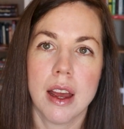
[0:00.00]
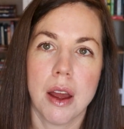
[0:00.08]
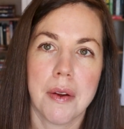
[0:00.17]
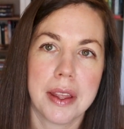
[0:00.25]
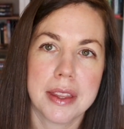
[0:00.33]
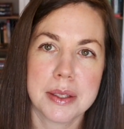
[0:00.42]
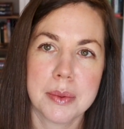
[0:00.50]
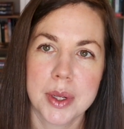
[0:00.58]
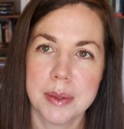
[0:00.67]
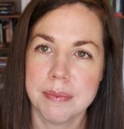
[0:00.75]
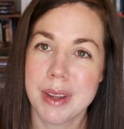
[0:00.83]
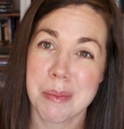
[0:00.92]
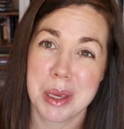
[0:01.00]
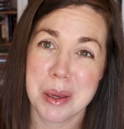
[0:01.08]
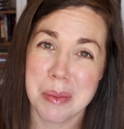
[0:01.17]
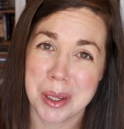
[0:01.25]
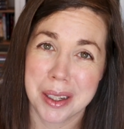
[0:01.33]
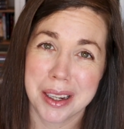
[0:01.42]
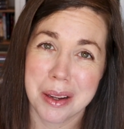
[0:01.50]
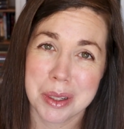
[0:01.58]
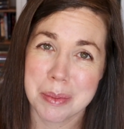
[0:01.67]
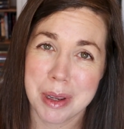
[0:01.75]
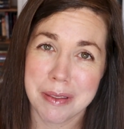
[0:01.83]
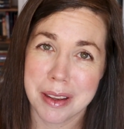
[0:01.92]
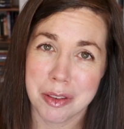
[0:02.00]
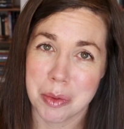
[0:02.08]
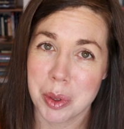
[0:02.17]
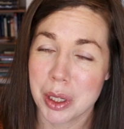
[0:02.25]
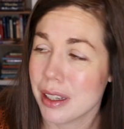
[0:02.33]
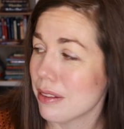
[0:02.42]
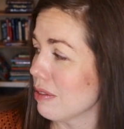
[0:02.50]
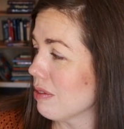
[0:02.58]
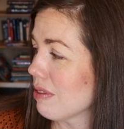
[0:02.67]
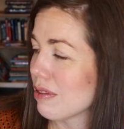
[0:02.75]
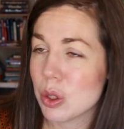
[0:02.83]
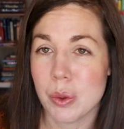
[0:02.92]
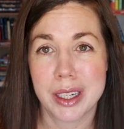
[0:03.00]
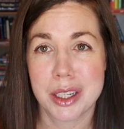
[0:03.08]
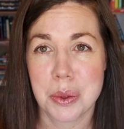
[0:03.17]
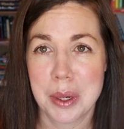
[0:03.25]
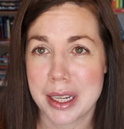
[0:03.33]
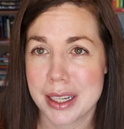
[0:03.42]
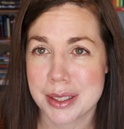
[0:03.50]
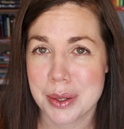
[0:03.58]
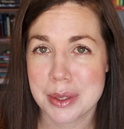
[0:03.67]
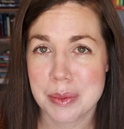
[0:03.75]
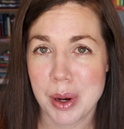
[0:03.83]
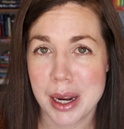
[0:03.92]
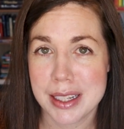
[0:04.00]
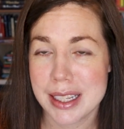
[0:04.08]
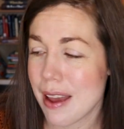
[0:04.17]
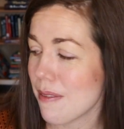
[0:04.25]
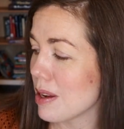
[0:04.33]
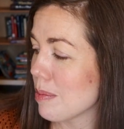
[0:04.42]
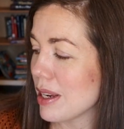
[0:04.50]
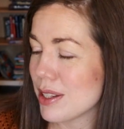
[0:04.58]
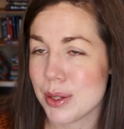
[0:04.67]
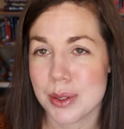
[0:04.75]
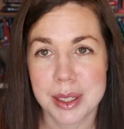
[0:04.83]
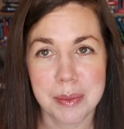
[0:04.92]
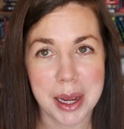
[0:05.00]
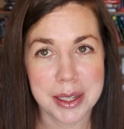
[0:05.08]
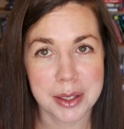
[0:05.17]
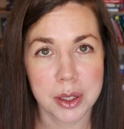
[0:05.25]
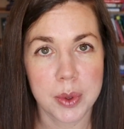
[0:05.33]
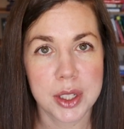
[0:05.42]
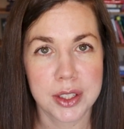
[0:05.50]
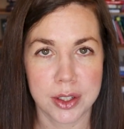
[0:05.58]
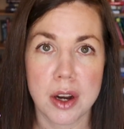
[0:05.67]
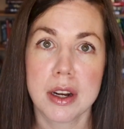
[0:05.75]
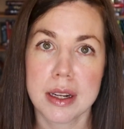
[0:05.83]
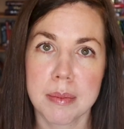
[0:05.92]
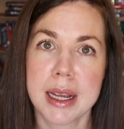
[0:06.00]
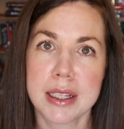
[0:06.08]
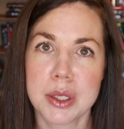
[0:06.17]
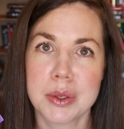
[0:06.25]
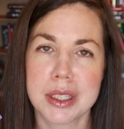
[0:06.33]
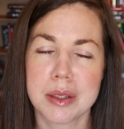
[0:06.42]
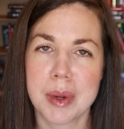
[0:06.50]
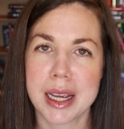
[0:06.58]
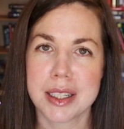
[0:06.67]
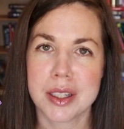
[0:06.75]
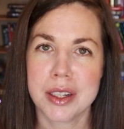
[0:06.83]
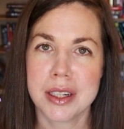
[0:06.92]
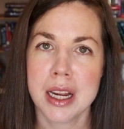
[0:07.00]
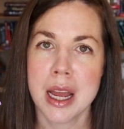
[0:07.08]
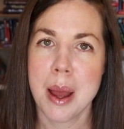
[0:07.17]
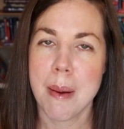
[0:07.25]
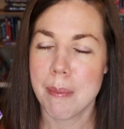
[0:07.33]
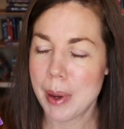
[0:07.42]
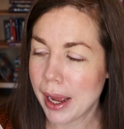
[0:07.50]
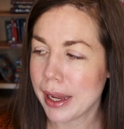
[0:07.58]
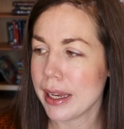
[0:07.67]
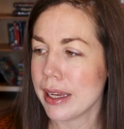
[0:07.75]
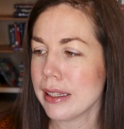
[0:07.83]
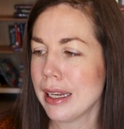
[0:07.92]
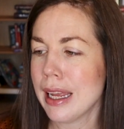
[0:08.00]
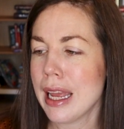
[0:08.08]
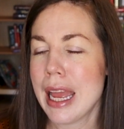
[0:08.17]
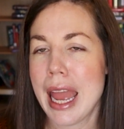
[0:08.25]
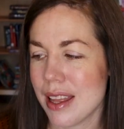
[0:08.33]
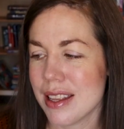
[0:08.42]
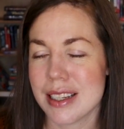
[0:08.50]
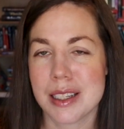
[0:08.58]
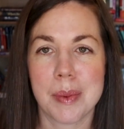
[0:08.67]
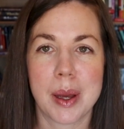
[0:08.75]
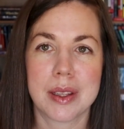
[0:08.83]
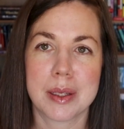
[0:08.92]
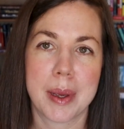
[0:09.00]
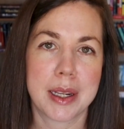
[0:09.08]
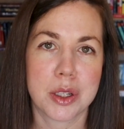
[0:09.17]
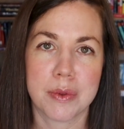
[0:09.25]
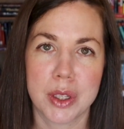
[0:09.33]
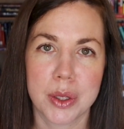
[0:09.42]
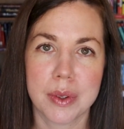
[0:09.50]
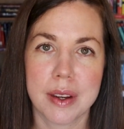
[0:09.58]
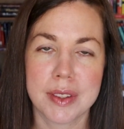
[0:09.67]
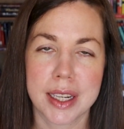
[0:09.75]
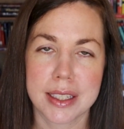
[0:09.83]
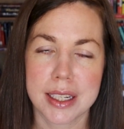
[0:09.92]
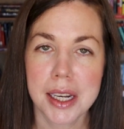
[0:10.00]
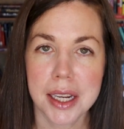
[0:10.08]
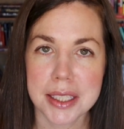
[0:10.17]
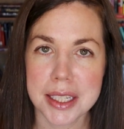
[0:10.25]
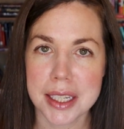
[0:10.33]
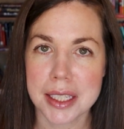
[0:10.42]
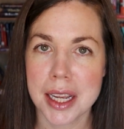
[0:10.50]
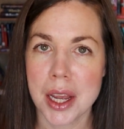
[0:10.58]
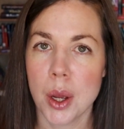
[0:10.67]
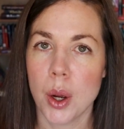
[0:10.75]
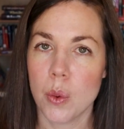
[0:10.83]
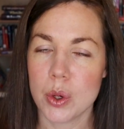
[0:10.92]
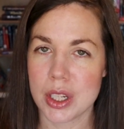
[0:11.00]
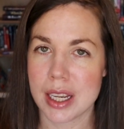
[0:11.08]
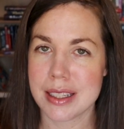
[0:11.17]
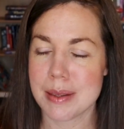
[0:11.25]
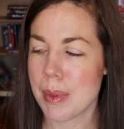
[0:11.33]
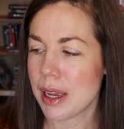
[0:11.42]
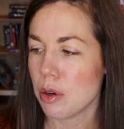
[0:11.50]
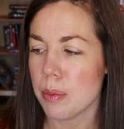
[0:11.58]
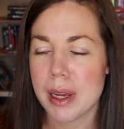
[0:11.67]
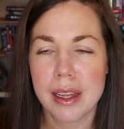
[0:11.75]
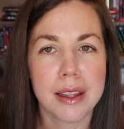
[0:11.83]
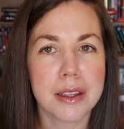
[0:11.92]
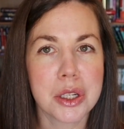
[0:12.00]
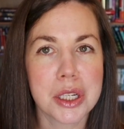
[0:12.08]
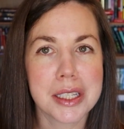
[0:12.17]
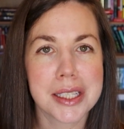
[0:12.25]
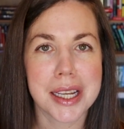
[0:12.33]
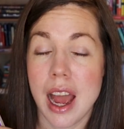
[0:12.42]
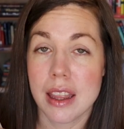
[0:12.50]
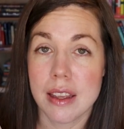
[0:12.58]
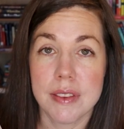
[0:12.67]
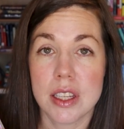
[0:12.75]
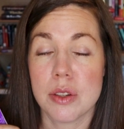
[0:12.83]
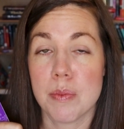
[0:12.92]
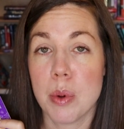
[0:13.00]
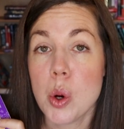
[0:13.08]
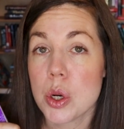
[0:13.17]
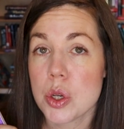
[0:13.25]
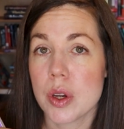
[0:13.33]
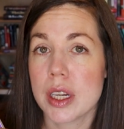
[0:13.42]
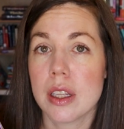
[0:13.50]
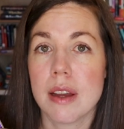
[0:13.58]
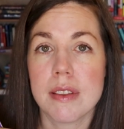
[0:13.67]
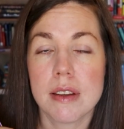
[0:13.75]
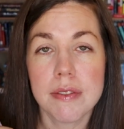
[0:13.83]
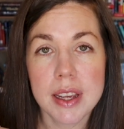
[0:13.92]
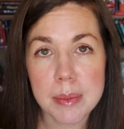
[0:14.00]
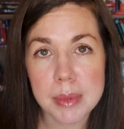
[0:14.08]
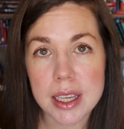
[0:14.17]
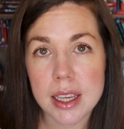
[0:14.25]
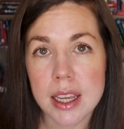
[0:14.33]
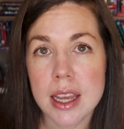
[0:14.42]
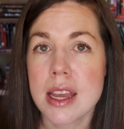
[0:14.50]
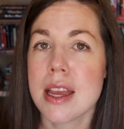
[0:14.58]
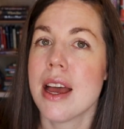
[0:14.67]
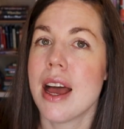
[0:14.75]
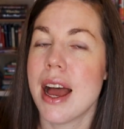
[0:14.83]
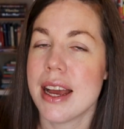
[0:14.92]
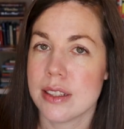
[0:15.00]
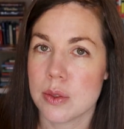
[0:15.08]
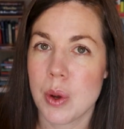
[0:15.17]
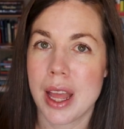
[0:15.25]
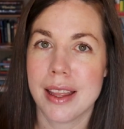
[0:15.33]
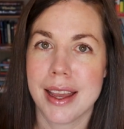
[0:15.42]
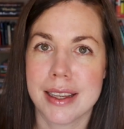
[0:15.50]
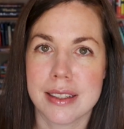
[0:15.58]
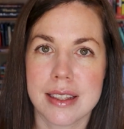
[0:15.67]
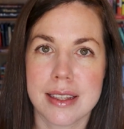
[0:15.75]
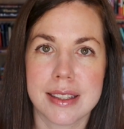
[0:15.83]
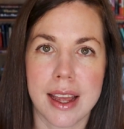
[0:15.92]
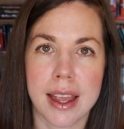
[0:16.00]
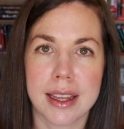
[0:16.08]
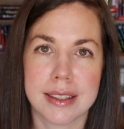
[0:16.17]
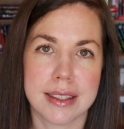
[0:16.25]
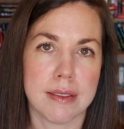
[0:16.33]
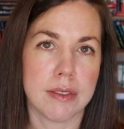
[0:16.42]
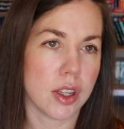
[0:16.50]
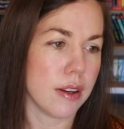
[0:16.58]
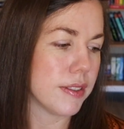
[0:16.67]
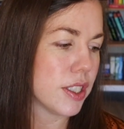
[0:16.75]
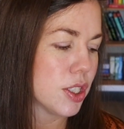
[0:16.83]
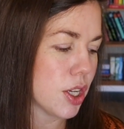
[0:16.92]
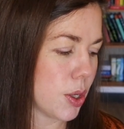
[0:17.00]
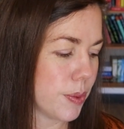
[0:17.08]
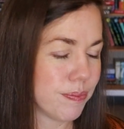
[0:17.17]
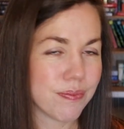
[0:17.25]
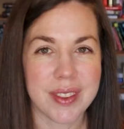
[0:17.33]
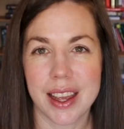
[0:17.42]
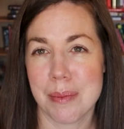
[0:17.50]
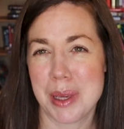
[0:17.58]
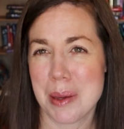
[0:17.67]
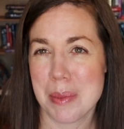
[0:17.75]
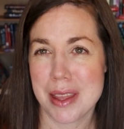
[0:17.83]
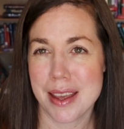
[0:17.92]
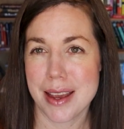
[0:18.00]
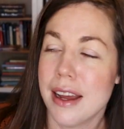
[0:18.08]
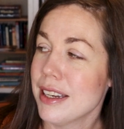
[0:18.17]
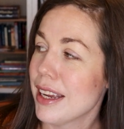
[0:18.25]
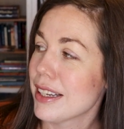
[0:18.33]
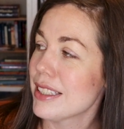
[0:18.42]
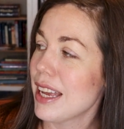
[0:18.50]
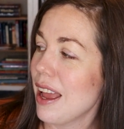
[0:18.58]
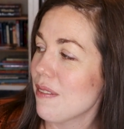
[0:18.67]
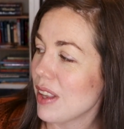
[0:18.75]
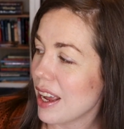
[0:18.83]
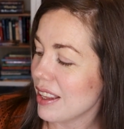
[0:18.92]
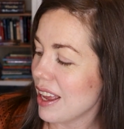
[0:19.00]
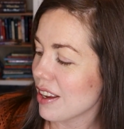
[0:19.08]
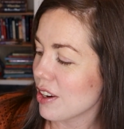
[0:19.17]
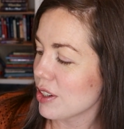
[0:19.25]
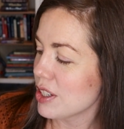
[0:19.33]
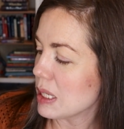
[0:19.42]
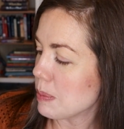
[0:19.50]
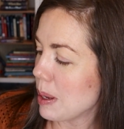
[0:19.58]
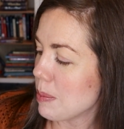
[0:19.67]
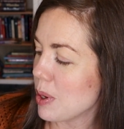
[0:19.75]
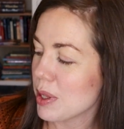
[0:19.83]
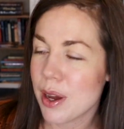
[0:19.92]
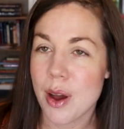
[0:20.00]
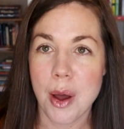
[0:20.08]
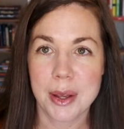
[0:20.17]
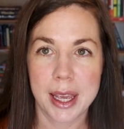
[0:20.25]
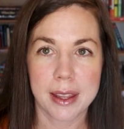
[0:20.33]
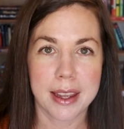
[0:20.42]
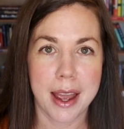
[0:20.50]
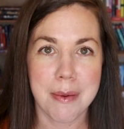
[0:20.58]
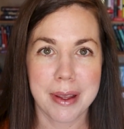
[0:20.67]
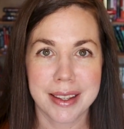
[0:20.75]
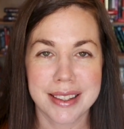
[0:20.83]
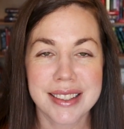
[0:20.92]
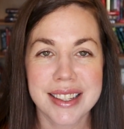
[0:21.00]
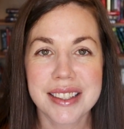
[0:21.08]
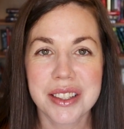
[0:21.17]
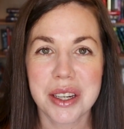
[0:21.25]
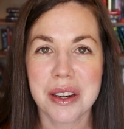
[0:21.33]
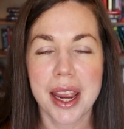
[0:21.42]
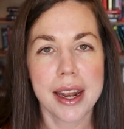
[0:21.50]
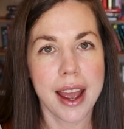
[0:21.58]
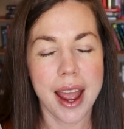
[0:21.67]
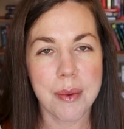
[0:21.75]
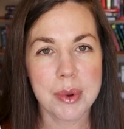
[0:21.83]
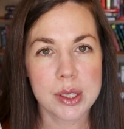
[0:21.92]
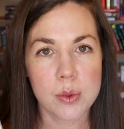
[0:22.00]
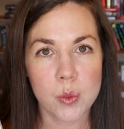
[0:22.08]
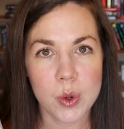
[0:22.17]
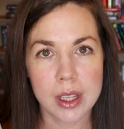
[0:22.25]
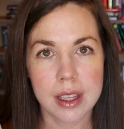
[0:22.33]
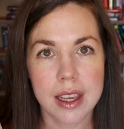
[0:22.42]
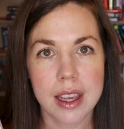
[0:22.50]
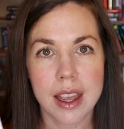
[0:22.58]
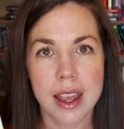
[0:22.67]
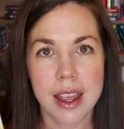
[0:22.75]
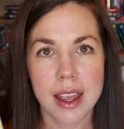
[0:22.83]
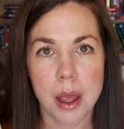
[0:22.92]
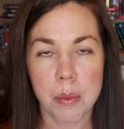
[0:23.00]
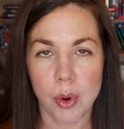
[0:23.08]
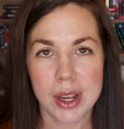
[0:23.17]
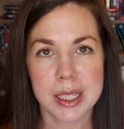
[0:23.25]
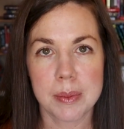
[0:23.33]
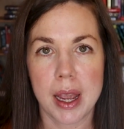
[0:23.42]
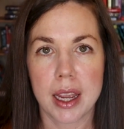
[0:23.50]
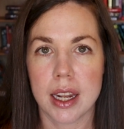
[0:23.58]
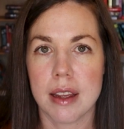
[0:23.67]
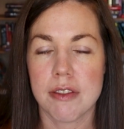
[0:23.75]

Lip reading: All right, this one, I'm keeping it. It was my favorite book of 2020. So it's Bright as Heaven by Susan Meisner, which started my Susan Meisner buying. And this is about the Spanish flu of 1919, which, as the microbiologist, I love the portrayal of the family as well as the science involved. So I'm keeping that. Next, I have Lilac Girls by Martha Hall Kelly. I read this year, and I was really impressed by it.